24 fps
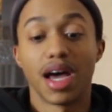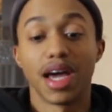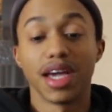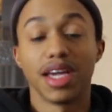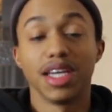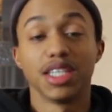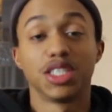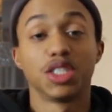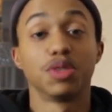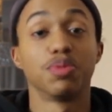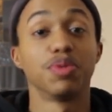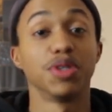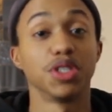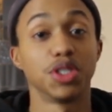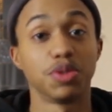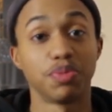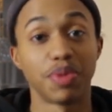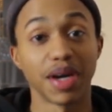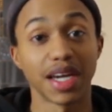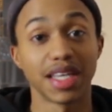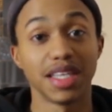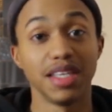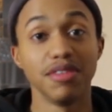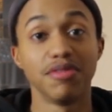I guess,
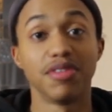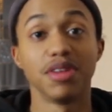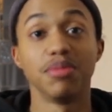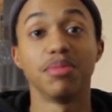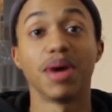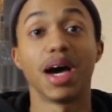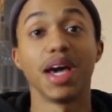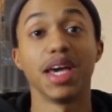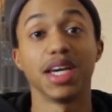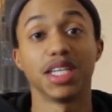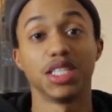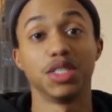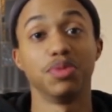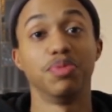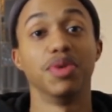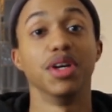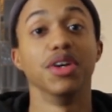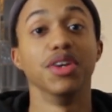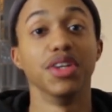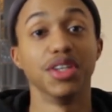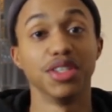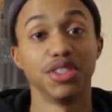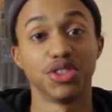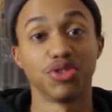perspective and my
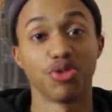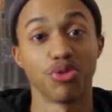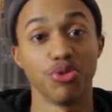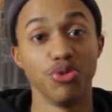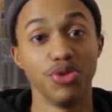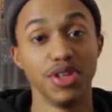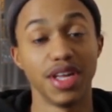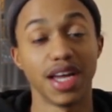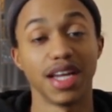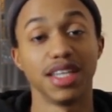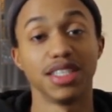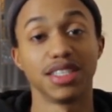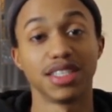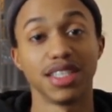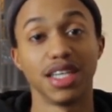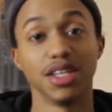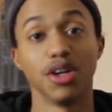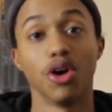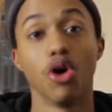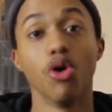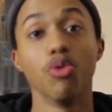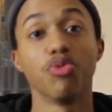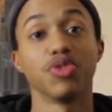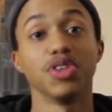experience through dance.
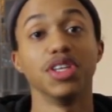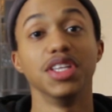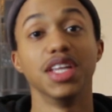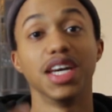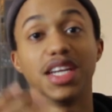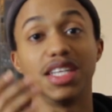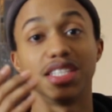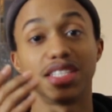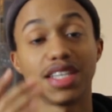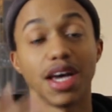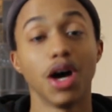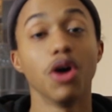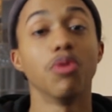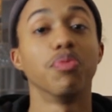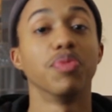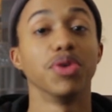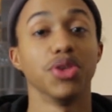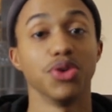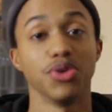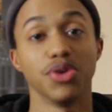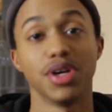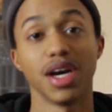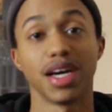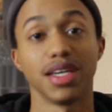And hopefully that is
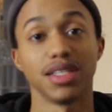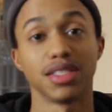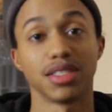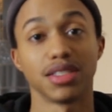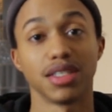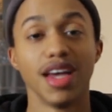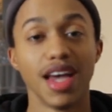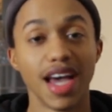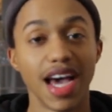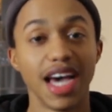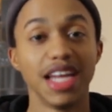helping you guys.